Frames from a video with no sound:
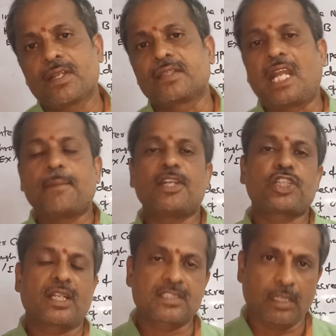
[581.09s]

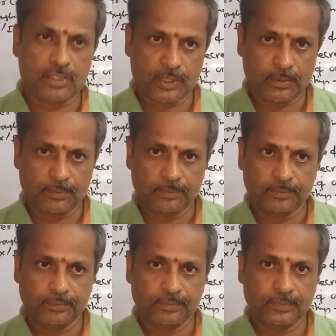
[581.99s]
dimensions also.
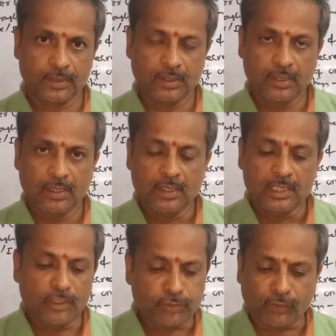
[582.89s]

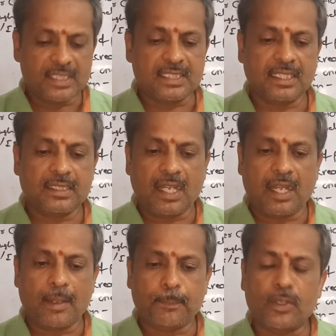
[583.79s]
If we see
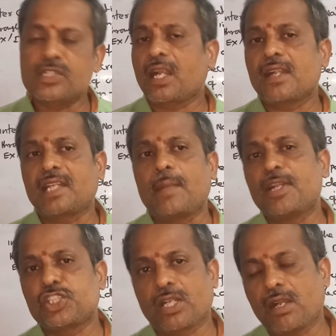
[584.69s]
the political
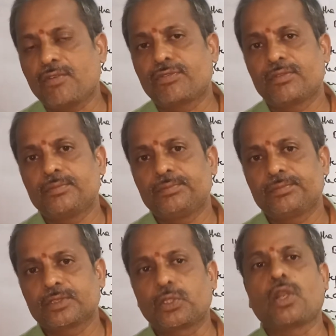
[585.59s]
dimension of
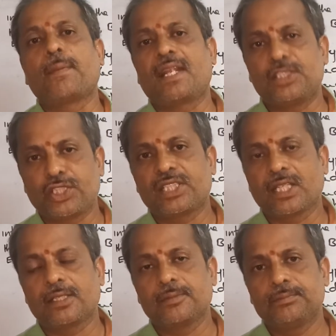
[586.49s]

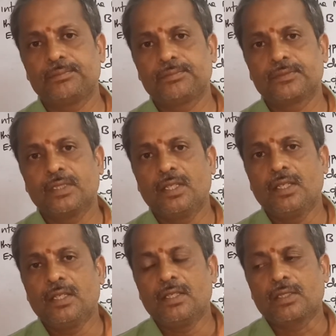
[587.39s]
globalization,
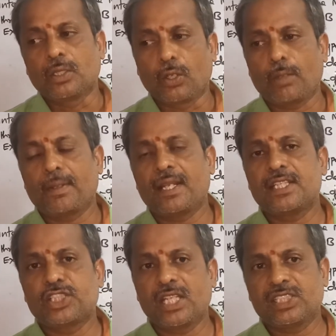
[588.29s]

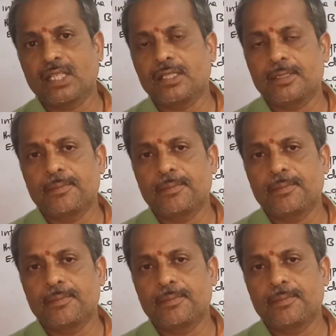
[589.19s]
globalization